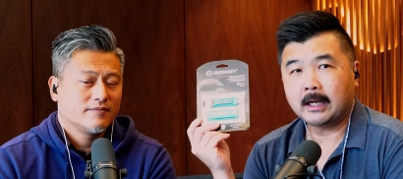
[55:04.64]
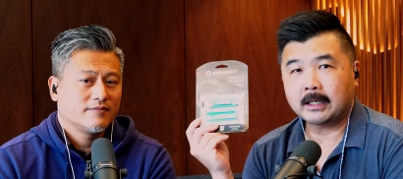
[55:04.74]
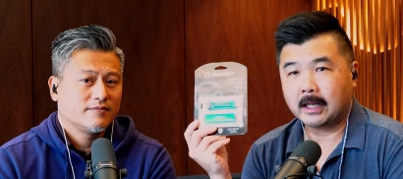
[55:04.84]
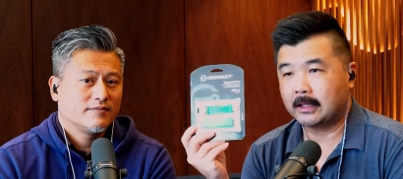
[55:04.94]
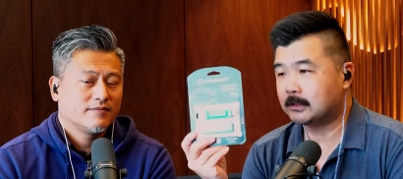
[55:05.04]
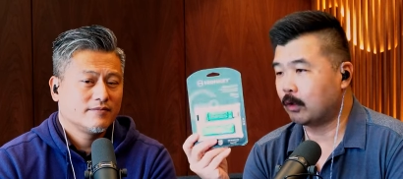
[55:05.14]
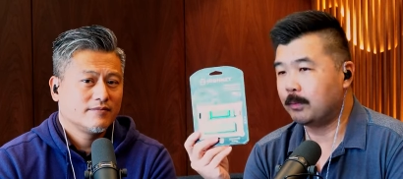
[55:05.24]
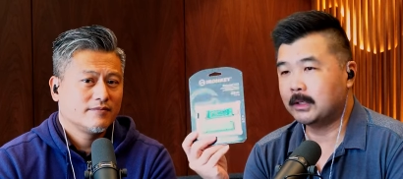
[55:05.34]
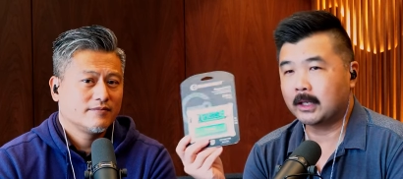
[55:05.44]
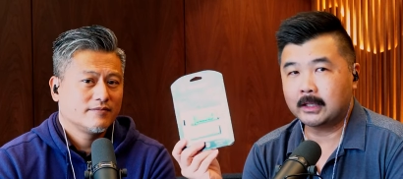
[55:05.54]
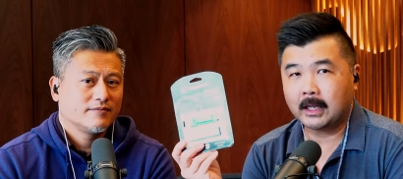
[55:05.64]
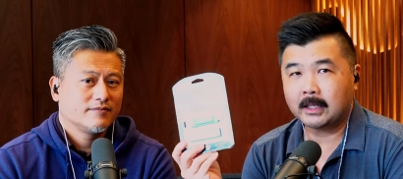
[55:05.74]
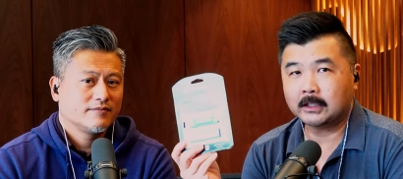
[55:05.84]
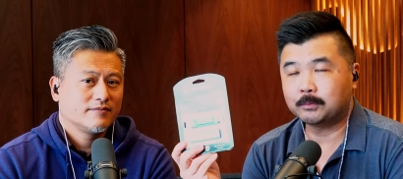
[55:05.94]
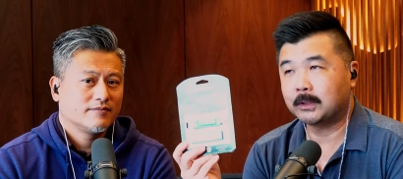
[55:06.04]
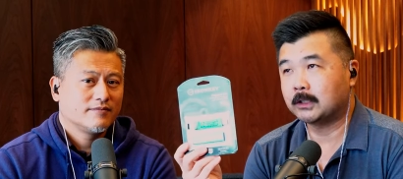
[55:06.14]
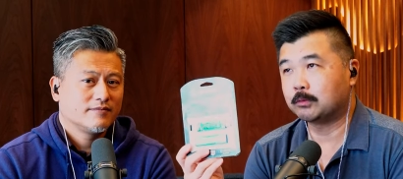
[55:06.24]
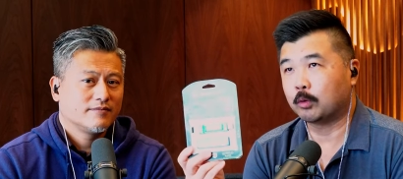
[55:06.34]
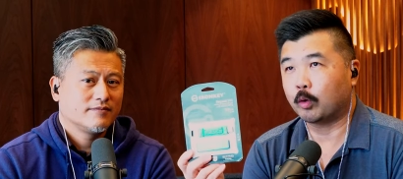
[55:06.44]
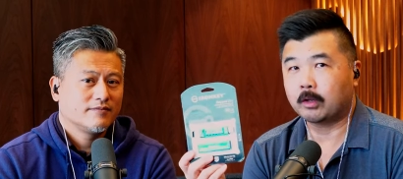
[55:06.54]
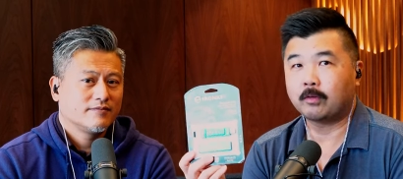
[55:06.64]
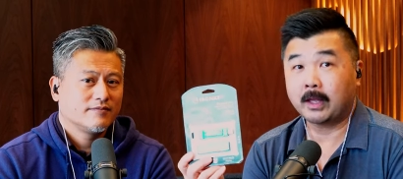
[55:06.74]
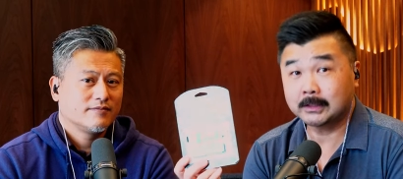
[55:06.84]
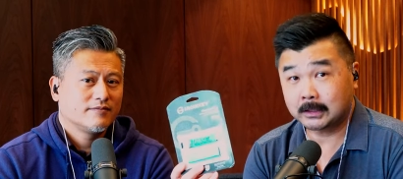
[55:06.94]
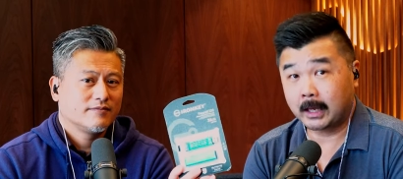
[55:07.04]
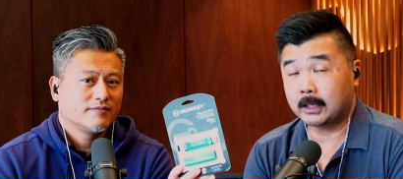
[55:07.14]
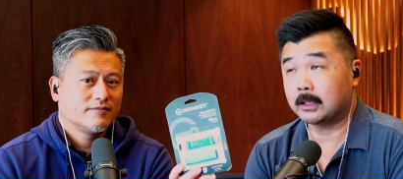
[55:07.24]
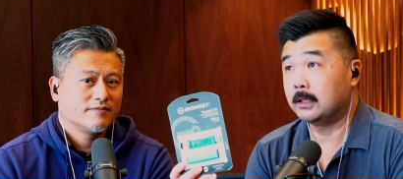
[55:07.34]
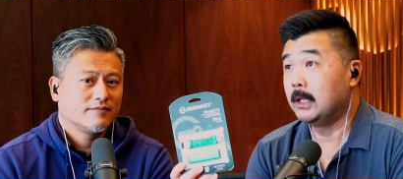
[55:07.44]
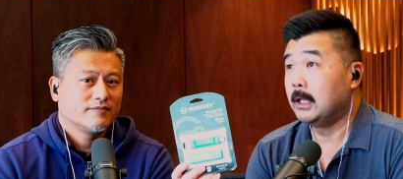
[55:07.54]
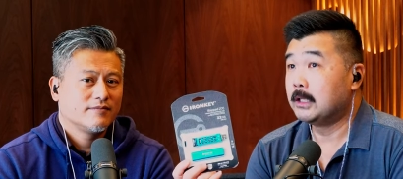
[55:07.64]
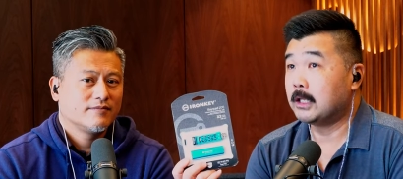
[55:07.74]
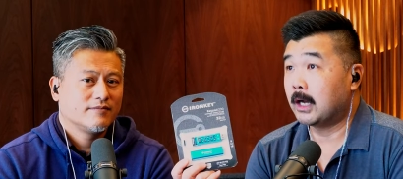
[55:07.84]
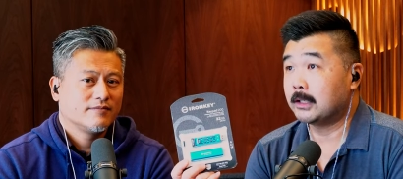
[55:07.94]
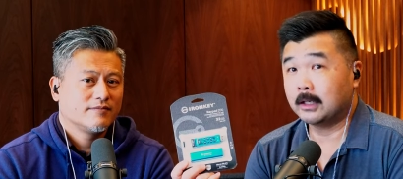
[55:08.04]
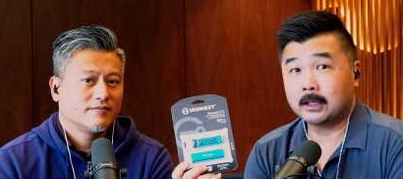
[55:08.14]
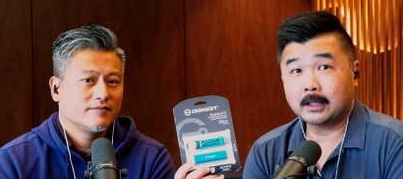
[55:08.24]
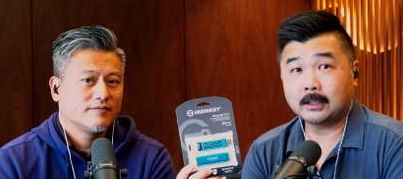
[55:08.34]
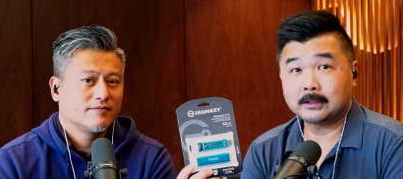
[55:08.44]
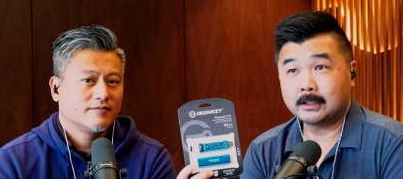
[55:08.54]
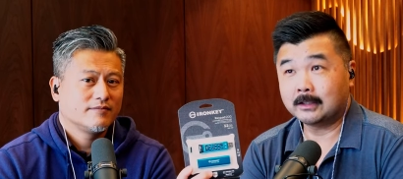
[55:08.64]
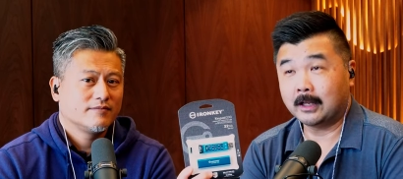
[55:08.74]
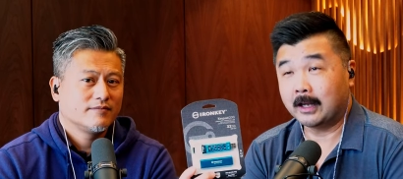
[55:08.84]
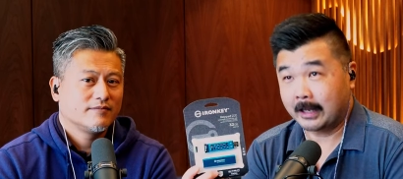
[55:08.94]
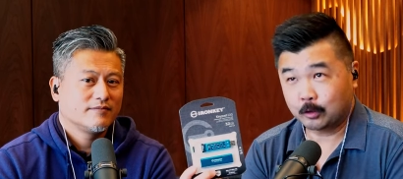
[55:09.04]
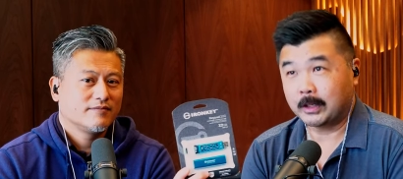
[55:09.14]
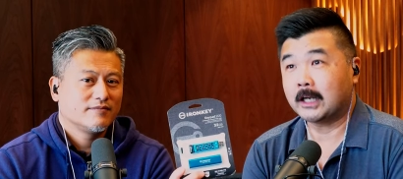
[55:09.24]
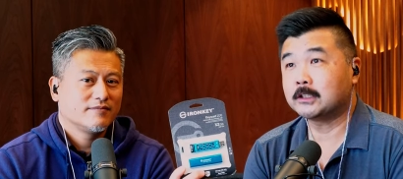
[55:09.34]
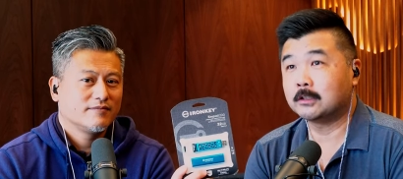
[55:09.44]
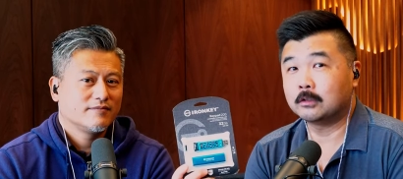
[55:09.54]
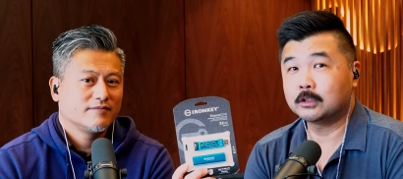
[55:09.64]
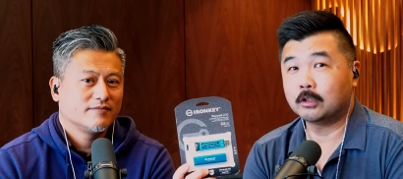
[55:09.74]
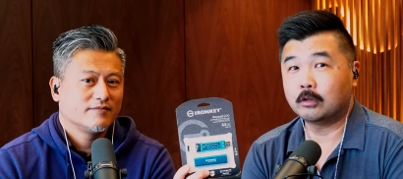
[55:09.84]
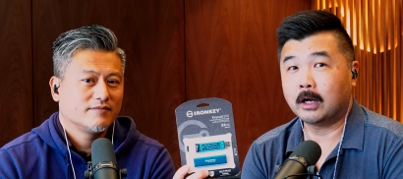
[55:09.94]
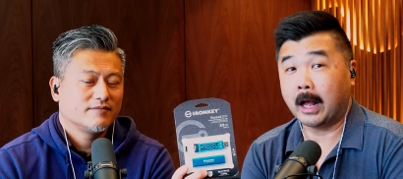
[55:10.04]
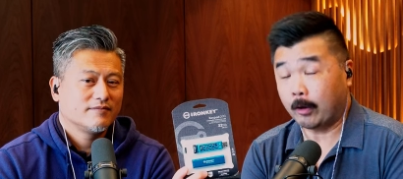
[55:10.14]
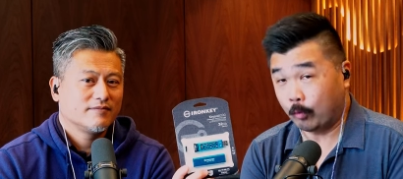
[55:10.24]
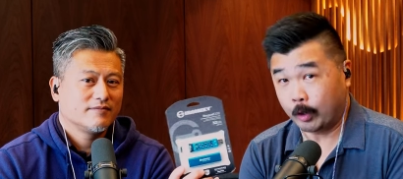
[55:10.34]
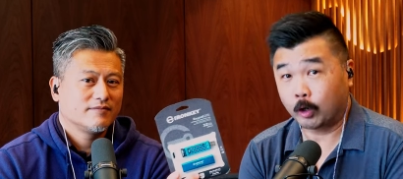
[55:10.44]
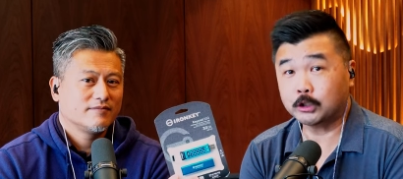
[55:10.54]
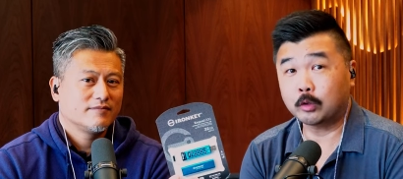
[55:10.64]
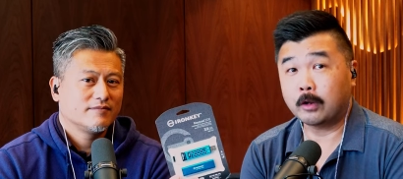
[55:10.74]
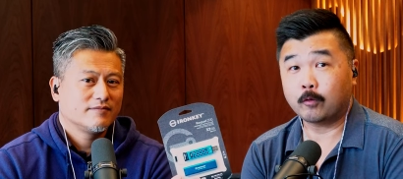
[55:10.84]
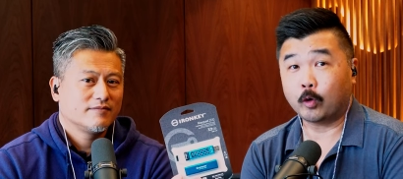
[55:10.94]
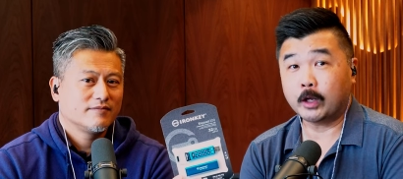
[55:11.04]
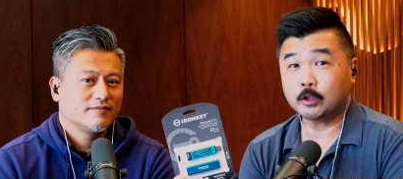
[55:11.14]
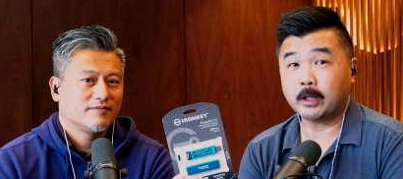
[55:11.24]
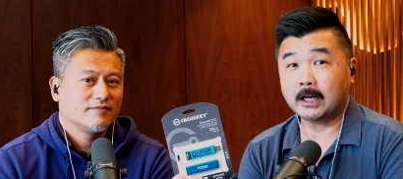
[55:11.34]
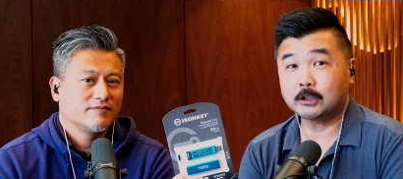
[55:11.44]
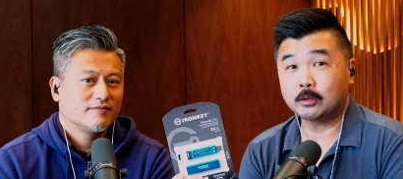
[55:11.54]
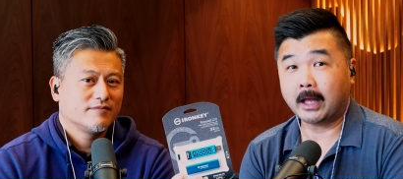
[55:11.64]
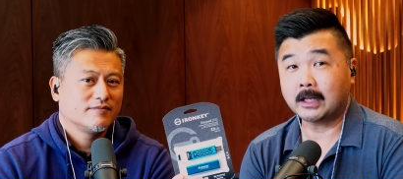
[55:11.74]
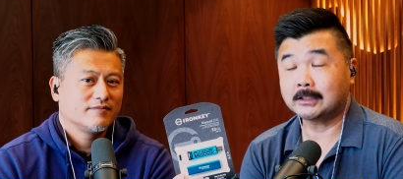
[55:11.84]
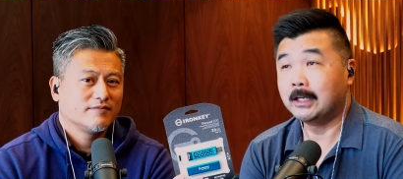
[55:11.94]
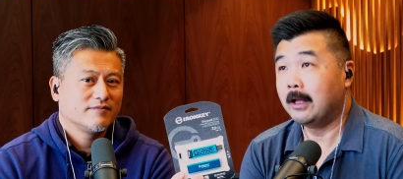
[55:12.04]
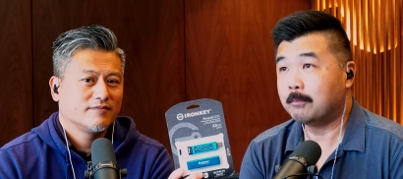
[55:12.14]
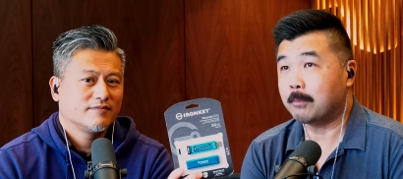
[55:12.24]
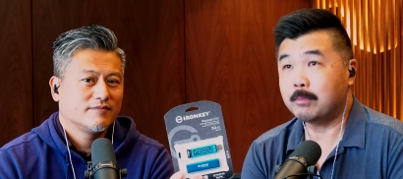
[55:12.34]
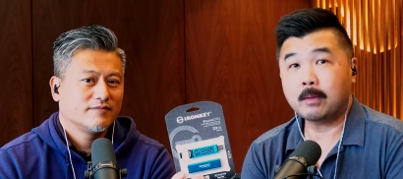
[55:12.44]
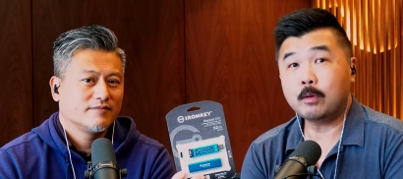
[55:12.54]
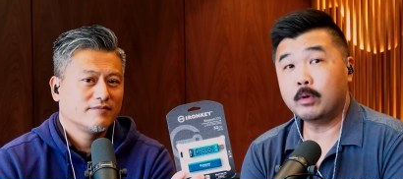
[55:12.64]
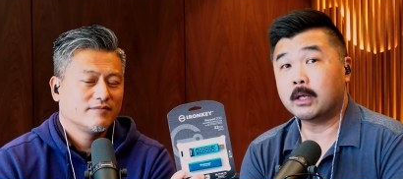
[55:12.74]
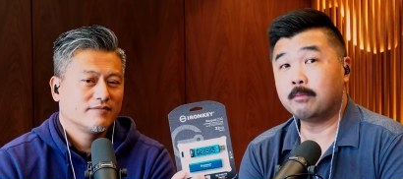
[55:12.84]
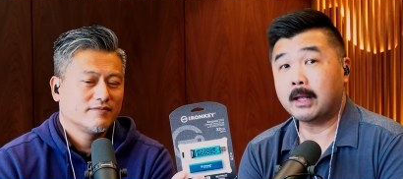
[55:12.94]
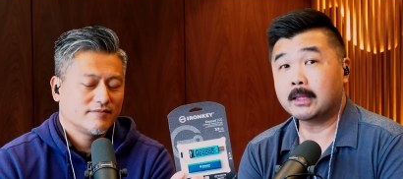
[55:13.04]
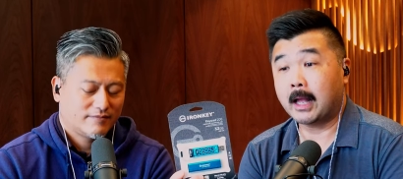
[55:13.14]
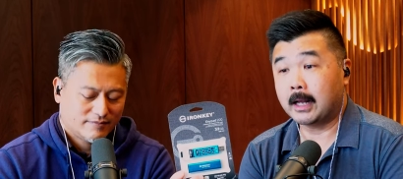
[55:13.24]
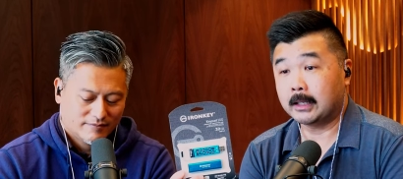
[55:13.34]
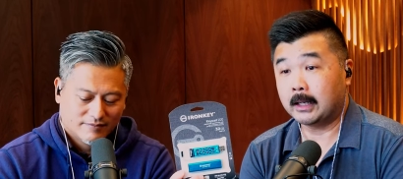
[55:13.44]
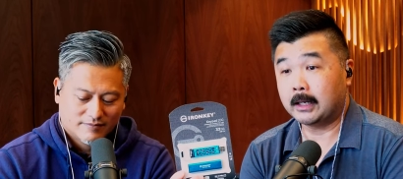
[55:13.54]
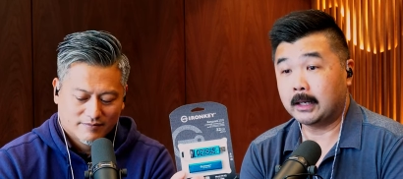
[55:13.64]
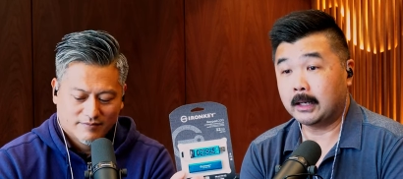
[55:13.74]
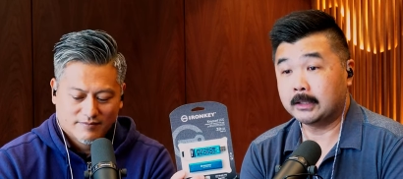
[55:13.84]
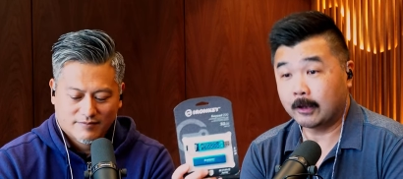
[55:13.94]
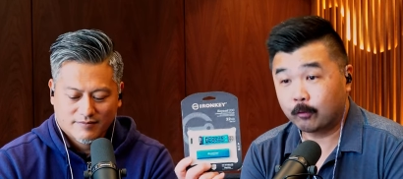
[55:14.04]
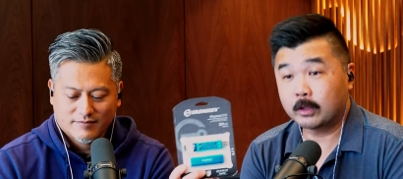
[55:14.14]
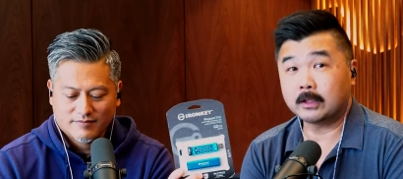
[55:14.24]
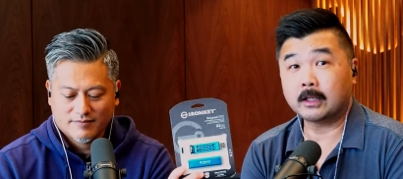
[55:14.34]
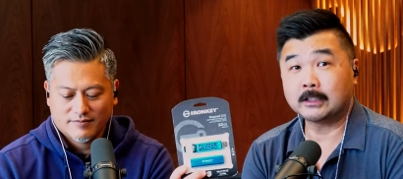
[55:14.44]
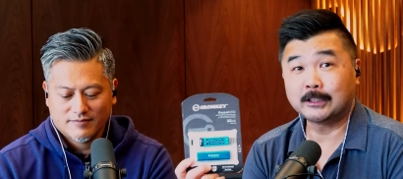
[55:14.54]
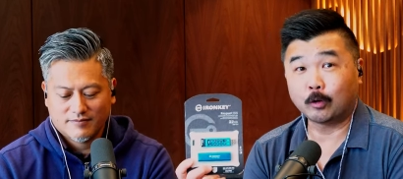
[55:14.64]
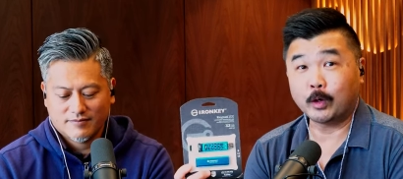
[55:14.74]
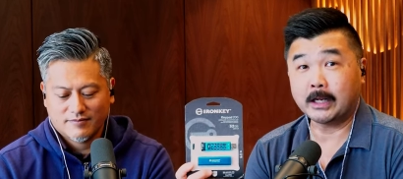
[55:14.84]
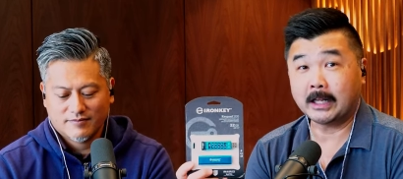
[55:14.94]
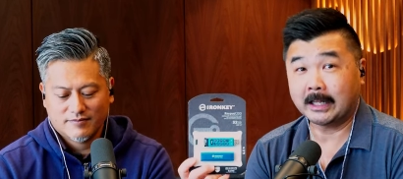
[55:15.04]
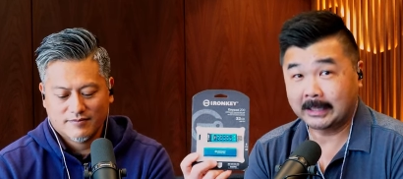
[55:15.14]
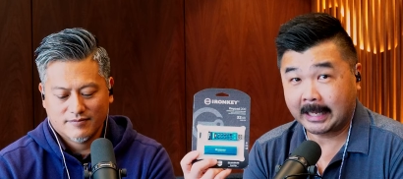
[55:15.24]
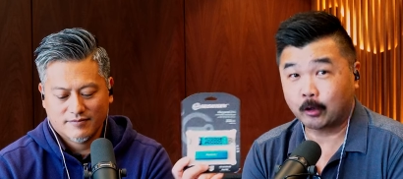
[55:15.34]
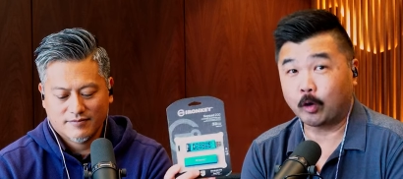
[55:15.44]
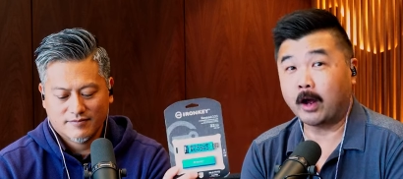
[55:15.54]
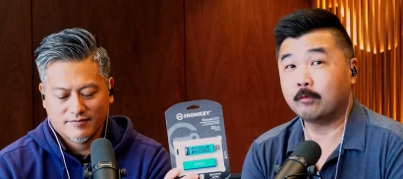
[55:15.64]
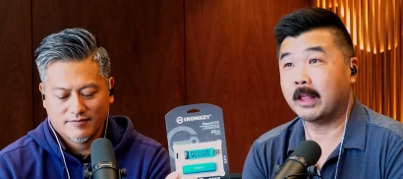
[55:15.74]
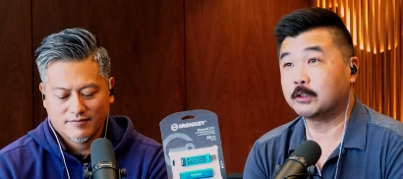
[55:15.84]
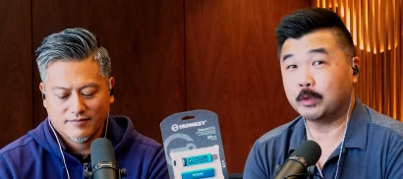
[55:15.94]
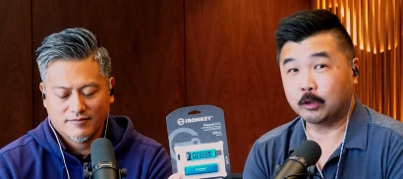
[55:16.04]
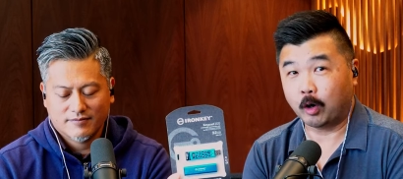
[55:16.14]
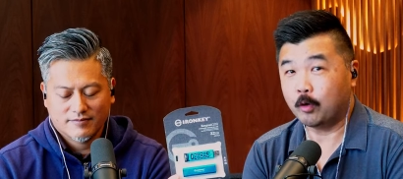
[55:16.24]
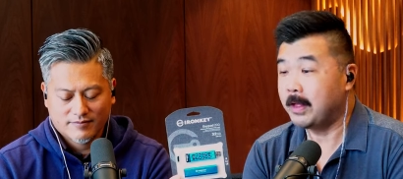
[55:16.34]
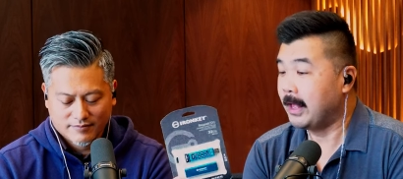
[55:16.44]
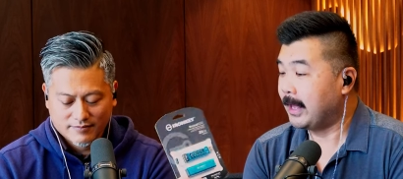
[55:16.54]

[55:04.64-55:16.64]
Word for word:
Speaker 1: Uh, again, it's open to Canadians because we're working with Kingston Canada, not uh, Kingston uh, International. So uh, we are sorry for our international guests, but maybe we can make that uh, a different uh, story later on as we grow.